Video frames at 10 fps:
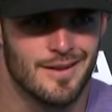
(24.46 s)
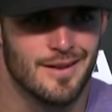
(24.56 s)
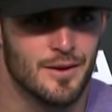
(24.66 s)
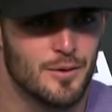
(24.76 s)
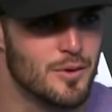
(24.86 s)

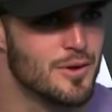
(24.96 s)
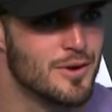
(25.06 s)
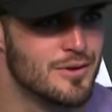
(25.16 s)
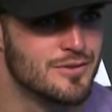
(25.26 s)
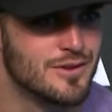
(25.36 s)
on a roller
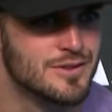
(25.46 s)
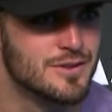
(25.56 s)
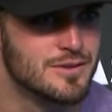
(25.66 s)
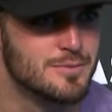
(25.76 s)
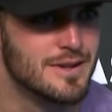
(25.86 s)
coaster,
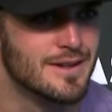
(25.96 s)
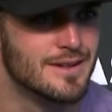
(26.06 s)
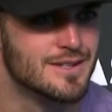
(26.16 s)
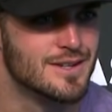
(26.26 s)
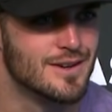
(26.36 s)
so to speak,
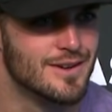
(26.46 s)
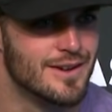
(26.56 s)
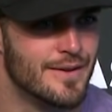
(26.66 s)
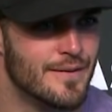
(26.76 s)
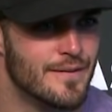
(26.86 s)
this year. You
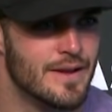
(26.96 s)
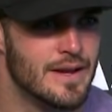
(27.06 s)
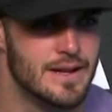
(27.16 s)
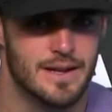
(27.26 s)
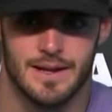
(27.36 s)
know,
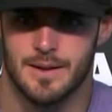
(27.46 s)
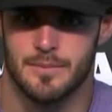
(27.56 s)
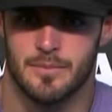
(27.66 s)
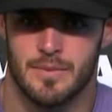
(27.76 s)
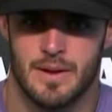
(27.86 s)
and
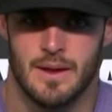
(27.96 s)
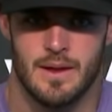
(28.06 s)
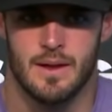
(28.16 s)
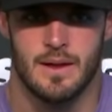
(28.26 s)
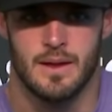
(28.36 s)
um,
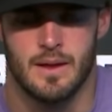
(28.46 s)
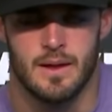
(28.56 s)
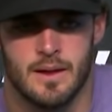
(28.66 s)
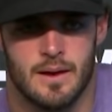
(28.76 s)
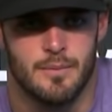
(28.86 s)

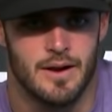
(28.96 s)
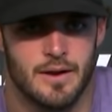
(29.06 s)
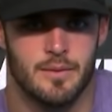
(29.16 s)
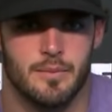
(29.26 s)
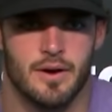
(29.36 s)
my
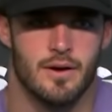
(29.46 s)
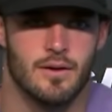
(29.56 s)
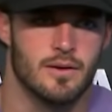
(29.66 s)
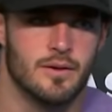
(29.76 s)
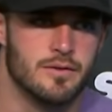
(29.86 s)
my
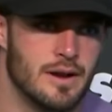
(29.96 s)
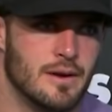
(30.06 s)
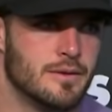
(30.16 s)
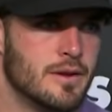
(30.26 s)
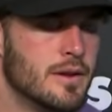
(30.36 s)
heart goes
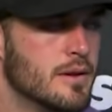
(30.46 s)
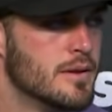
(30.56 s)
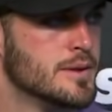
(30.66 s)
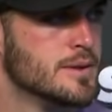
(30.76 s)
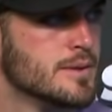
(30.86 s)
out
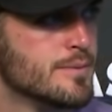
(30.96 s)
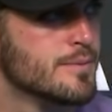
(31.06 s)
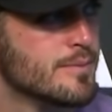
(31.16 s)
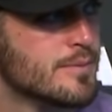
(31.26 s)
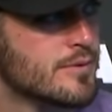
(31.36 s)

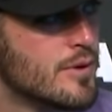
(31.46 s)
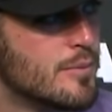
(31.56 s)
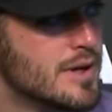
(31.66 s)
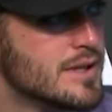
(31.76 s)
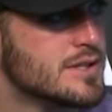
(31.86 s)
so
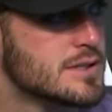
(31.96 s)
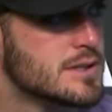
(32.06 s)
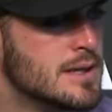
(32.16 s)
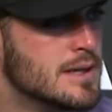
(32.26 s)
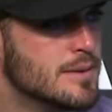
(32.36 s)
much.
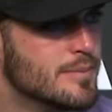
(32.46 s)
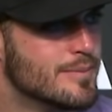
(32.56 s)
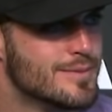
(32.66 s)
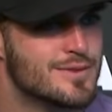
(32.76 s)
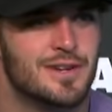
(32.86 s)
Um,
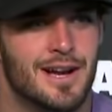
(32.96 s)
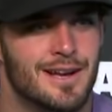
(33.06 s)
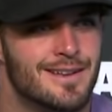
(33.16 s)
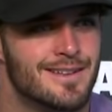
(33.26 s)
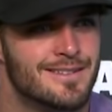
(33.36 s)
try
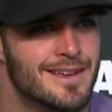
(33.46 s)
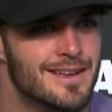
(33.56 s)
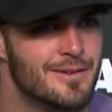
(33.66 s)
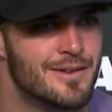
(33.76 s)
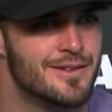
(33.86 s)
and say
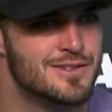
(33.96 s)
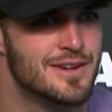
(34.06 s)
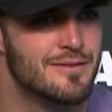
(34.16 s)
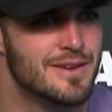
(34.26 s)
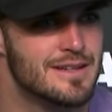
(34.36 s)
it with a
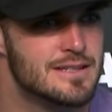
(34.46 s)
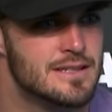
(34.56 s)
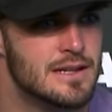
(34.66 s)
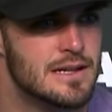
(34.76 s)
straight face